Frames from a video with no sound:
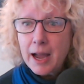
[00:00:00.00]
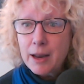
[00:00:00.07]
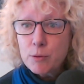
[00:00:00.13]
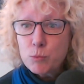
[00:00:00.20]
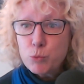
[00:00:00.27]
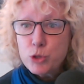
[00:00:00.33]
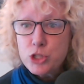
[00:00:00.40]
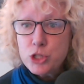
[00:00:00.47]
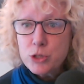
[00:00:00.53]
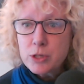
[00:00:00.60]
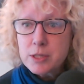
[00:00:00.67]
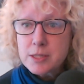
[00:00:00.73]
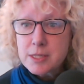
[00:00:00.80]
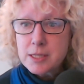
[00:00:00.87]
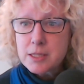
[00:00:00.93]
And would you
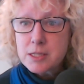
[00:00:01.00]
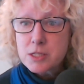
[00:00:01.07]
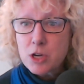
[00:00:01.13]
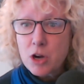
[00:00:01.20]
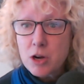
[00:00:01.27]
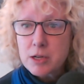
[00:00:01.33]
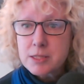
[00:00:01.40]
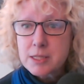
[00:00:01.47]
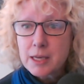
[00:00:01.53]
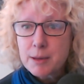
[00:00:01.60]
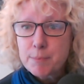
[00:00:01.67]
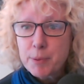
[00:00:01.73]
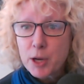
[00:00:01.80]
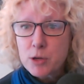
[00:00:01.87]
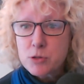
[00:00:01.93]
consider targeting
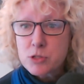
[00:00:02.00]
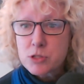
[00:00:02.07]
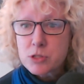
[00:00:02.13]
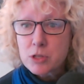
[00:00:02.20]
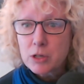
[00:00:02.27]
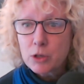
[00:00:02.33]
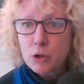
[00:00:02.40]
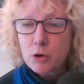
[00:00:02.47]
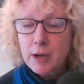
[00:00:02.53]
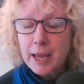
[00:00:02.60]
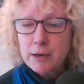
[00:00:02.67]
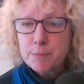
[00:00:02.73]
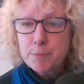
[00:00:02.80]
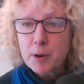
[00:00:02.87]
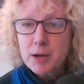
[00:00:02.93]
it post
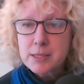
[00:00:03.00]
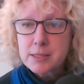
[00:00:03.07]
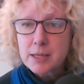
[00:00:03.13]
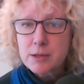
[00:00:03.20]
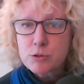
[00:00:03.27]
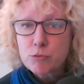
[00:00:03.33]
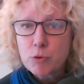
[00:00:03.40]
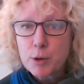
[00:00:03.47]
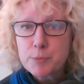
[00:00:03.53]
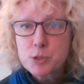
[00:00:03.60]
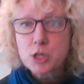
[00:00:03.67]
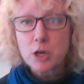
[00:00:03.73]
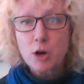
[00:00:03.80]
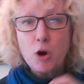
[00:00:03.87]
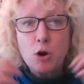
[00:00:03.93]
long-headed biceps
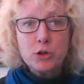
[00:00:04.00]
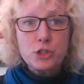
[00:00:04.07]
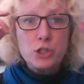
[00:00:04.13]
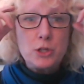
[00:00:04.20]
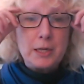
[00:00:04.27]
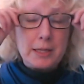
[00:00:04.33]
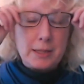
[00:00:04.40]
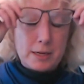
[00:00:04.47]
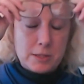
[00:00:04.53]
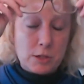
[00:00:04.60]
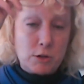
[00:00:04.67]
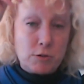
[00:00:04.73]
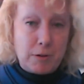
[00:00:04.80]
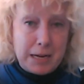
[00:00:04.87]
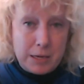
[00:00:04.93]
rupture? Oh, Julie, that's
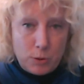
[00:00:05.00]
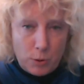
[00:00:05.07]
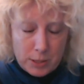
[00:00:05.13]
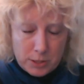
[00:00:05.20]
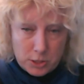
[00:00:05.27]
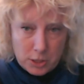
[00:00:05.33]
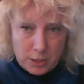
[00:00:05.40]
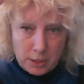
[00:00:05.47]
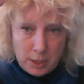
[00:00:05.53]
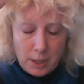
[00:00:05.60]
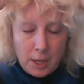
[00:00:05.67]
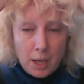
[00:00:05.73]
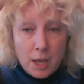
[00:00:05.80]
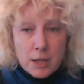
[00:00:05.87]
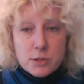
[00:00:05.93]
a great question.
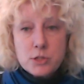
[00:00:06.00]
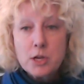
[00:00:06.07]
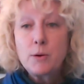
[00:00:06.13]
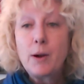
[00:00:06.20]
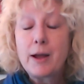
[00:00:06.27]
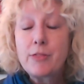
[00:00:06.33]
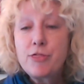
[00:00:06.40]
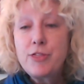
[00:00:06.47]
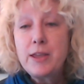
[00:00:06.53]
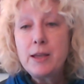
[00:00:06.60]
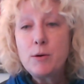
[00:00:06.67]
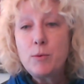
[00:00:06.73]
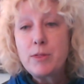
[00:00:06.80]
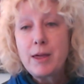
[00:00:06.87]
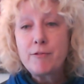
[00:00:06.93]
So I
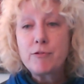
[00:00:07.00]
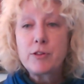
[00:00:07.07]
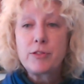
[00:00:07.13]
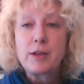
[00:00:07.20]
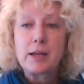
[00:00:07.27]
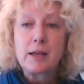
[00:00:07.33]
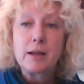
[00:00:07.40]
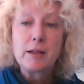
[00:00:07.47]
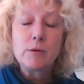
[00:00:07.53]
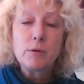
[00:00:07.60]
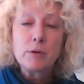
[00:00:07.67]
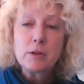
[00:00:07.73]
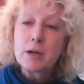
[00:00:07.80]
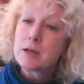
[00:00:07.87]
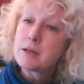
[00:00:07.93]
think with everything,
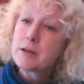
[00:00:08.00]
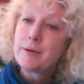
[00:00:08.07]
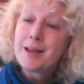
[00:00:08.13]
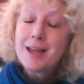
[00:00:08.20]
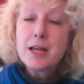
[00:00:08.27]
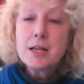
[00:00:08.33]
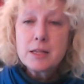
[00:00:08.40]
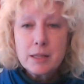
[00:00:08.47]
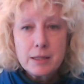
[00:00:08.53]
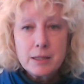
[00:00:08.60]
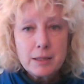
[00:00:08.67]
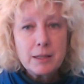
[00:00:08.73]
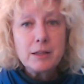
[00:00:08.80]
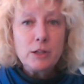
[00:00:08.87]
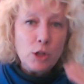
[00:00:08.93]

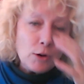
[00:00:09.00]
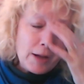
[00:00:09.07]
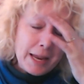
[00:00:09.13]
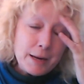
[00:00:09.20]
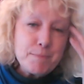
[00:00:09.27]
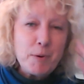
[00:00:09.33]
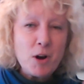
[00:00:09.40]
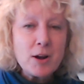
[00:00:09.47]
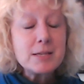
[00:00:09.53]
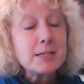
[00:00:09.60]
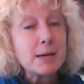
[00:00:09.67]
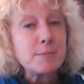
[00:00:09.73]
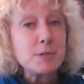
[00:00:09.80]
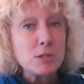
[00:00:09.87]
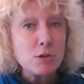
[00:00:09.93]
long-headed
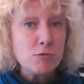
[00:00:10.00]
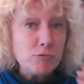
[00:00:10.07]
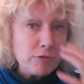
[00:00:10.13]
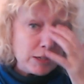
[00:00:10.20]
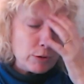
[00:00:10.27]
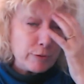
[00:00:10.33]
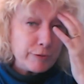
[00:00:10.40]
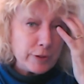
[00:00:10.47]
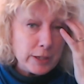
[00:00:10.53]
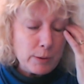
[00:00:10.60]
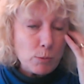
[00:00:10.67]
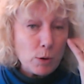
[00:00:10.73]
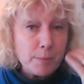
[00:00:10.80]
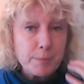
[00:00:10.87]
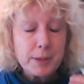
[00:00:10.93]
biceps is a real funny
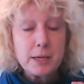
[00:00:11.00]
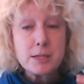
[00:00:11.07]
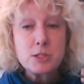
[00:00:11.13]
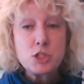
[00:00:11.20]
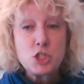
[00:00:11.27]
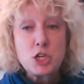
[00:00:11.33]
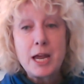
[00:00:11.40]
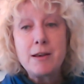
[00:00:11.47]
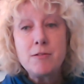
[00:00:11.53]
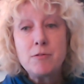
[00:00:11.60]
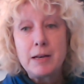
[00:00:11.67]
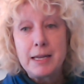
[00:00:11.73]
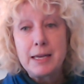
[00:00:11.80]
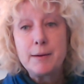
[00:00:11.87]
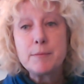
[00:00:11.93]
one, because
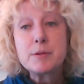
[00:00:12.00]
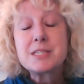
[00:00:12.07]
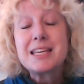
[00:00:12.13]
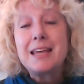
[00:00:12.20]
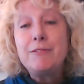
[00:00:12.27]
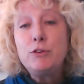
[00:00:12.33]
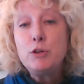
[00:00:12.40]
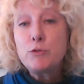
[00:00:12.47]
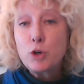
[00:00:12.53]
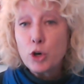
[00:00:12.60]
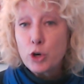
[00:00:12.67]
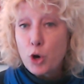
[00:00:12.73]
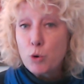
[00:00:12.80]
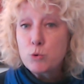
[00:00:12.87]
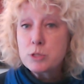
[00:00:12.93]
generally, if you've got an
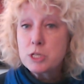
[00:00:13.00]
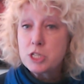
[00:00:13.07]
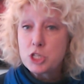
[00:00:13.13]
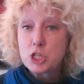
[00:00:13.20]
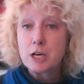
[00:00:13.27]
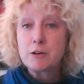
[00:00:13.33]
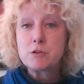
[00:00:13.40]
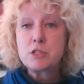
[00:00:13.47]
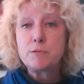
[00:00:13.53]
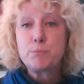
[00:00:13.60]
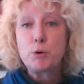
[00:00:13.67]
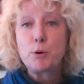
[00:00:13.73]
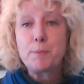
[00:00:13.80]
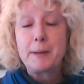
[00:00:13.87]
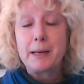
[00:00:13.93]
older degenerative
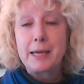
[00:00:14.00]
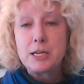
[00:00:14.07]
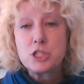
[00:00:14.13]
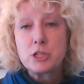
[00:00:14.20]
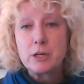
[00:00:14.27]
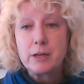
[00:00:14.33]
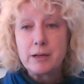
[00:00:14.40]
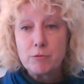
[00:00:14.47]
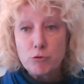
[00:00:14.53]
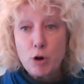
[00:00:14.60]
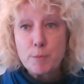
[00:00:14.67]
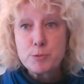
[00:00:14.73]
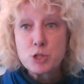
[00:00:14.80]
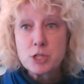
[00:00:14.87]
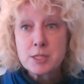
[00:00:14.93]
population and it
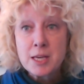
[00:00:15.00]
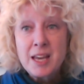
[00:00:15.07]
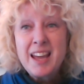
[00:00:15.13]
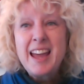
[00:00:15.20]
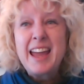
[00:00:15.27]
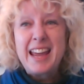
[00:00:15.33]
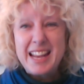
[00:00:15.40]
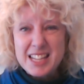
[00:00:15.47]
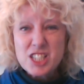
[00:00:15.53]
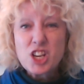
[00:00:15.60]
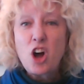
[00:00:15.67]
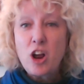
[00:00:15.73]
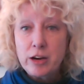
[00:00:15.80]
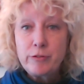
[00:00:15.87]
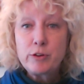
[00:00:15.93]
ruptures, it's
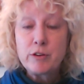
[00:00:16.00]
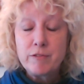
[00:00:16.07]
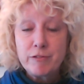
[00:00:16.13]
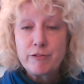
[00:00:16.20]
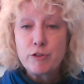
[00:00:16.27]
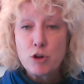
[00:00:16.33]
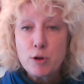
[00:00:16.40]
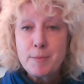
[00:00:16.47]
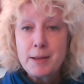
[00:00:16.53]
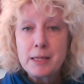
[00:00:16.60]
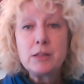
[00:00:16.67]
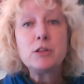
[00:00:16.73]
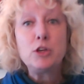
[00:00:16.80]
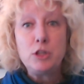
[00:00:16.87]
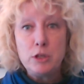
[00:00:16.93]
kind of confirming
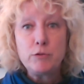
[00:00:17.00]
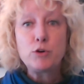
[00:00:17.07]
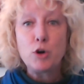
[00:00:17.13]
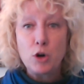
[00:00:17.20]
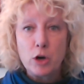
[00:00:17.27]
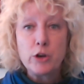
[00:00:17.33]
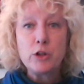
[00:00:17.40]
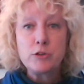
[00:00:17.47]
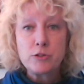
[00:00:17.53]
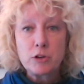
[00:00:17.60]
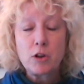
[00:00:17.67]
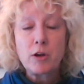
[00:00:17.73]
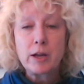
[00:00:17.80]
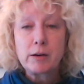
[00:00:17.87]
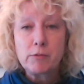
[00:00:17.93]
that you've got an
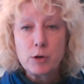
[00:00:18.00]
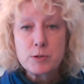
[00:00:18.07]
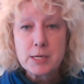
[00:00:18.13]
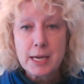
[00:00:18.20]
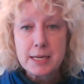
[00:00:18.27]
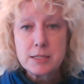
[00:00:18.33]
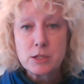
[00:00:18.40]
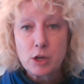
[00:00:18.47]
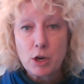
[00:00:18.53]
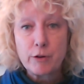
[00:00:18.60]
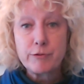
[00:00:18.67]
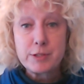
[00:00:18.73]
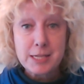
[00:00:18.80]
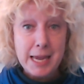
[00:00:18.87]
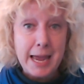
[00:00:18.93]
underlying rotator cuff
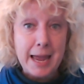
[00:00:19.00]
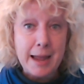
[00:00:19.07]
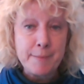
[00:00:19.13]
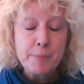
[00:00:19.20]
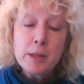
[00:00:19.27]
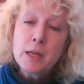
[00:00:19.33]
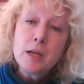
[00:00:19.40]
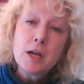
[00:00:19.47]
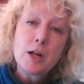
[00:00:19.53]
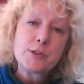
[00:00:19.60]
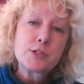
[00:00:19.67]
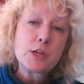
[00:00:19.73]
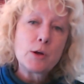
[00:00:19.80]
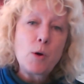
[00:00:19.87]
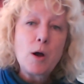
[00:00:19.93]
tear. And
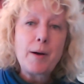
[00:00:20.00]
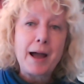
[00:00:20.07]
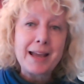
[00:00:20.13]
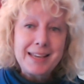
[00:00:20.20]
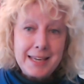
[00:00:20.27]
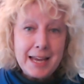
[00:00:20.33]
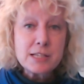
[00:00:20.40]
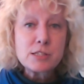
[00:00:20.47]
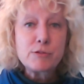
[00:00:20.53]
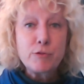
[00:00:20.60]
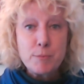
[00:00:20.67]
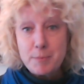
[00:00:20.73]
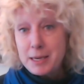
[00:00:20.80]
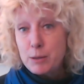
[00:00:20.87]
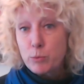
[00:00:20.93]
so I guess for
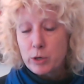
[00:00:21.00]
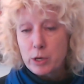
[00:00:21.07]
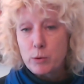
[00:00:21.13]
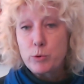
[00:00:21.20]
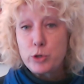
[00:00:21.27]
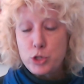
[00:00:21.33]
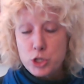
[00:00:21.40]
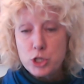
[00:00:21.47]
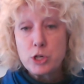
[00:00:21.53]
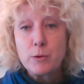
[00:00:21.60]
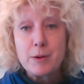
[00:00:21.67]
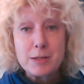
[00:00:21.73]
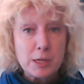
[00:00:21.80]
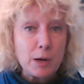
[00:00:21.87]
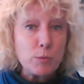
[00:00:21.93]
me, what I would do
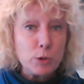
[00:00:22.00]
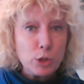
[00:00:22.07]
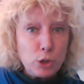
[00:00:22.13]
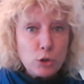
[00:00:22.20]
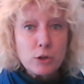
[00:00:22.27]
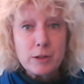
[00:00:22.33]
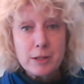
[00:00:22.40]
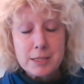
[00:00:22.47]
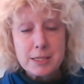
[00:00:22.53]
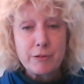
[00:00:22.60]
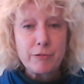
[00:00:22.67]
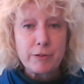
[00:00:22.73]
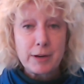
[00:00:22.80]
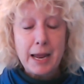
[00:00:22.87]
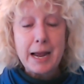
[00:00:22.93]
is I would look at the
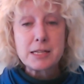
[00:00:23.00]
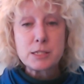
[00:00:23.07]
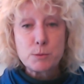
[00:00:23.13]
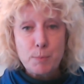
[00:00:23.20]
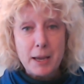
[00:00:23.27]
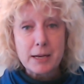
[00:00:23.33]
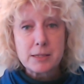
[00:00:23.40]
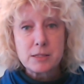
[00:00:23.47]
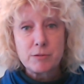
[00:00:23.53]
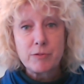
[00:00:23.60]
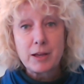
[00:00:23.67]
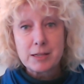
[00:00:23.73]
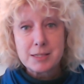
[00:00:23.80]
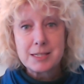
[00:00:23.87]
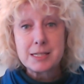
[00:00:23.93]
different aspects of
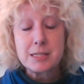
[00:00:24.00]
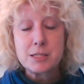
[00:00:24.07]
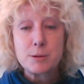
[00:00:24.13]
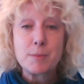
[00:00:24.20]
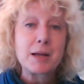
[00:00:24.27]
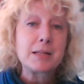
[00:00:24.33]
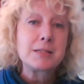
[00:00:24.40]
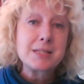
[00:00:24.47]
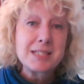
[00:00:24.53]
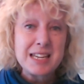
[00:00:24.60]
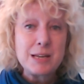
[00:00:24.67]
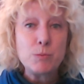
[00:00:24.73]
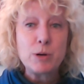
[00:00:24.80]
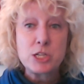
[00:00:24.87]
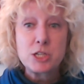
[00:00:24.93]
that system and
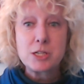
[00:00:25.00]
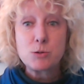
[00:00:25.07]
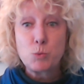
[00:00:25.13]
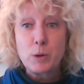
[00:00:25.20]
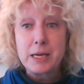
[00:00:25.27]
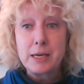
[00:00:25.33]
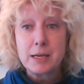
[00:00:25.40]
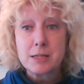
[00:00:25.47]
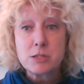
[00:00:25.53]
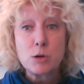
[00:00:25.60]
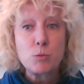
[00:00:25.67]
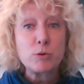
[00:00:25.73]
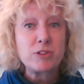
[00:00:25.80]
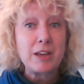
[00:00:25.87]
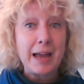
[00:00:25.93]
see which is weaker. So
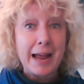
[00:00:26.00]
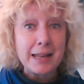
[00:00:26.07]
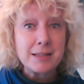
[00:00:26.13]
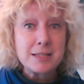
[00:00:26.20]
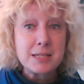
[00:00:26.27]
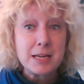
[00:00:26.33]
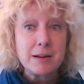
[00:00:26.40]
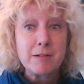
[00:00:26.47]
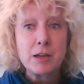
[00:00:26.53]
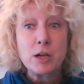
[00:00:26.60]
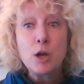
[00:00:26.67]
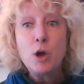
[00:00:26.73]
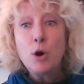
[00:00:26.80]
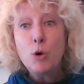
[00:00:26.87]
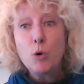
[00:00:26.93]
was it anterior
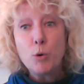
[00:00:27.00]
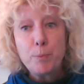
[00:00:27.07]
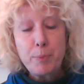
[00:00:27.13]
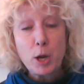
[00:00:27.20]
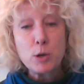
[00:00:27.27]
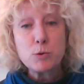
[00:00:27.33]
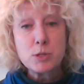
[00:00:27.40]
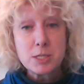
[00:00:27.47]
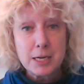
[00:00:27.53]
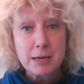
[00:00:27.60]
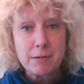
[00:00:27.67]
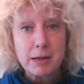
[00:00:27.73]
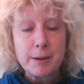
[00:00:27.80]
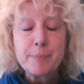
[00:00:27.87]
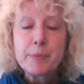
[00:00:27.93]
or
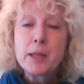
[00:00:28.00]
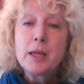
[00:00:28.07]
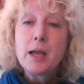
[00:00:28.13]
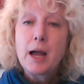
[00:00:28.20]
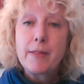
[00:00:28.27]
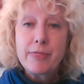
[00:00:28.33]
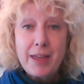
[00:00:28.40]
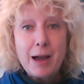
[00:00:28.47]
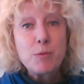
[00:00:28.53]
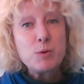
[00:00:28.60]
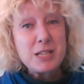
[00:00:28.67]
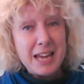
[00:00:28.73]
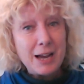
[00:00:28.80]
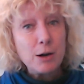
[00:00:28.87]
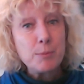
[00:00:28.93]
posterior? And that
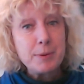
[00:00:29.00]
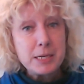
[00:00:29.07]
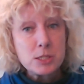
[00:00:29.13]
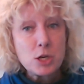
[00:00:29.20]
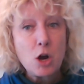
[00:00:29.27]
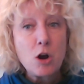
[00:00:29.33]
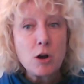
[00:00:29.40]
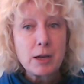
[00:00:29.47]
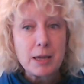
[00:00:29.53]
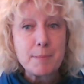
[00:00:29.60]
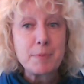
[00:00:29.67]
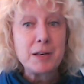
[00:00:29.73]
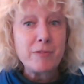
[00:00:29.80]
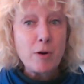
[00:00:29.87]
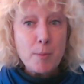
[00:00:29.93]
would help me target.
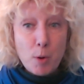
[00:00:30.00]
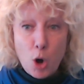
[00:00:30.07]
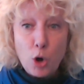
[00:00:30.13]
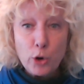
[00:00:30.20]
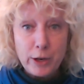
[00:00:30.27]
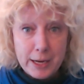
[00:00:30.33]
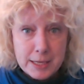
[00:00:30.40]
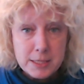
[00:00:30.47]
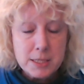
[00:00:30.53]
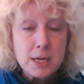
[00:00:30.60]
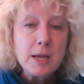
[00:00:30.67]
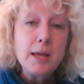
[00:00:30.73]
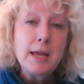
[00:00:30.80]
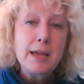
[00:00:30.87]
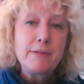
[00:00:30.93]
But if I'm honest,
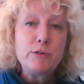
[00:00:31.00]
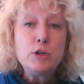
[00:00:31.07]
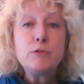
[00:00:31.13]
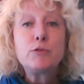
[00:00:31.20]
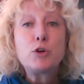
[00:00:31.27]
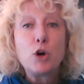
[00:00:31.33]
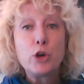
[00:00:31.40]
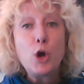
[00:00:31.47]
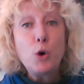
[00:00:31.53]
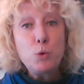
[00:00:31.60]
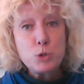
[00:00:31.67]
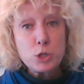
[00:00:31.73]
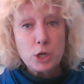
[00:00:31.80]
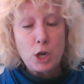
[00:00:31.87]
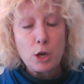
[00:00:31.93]
if you've got an
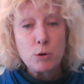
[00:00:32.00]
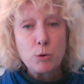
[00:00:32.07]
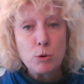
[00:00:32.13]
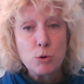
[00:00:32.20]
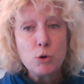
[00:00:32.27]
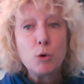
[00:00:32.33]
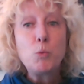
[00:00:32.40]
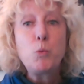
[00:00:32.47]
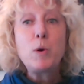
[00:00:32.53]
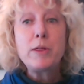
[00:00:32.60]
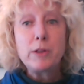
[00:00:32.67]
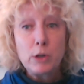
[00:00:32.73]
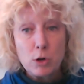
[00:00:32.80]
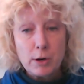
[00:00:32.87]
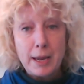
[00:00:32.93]
older cohort with
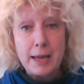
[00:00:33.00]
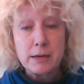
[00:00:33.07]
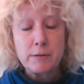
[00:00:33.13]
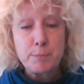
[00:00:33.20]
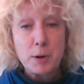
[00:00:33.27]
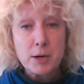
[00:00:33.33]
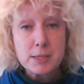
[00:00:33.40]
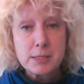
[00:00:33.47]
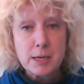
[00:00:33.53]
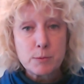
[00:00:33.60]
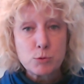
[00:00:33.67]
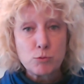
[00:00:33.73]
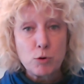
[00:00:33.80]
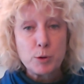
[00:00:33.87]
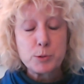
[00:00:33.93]
a long-headed
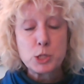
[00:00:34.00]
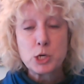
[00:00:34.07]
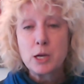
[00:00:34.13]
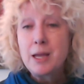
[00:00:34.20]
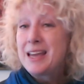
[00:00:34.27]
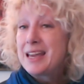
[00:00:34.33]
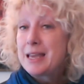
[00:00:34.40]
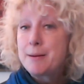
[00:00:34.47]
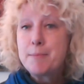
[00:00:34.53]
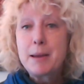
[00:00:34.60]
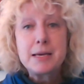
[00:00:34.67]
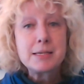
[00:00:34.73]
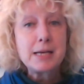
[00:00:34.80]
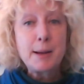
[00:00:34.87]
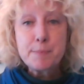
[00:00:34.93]
biceps rupture, it
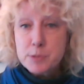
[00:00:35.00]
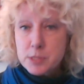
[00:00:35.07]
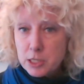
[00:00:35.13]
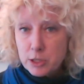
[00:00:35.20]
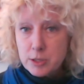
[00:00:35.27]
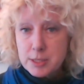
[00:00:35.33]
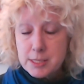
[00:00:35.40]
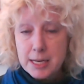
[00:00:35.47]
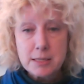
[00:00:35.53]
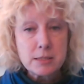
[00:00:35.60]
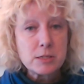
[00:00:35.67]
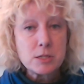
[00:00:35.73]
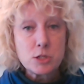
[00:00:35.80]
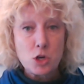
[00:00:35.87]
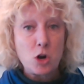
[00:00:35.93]
makes absolute sense
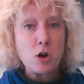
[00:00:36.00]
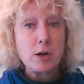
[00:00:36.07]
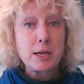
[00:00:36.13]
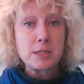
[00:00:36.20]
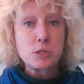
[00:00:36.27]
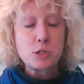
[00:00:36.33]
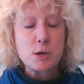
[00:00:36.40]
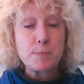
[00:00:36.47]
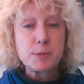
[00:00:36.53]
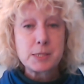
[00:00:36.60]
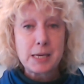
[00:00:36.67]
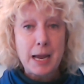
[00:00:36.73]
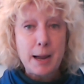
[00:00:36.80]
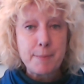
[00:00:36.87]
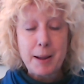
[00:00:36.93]
to target
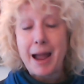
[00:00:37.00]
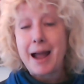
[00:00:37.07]
subscap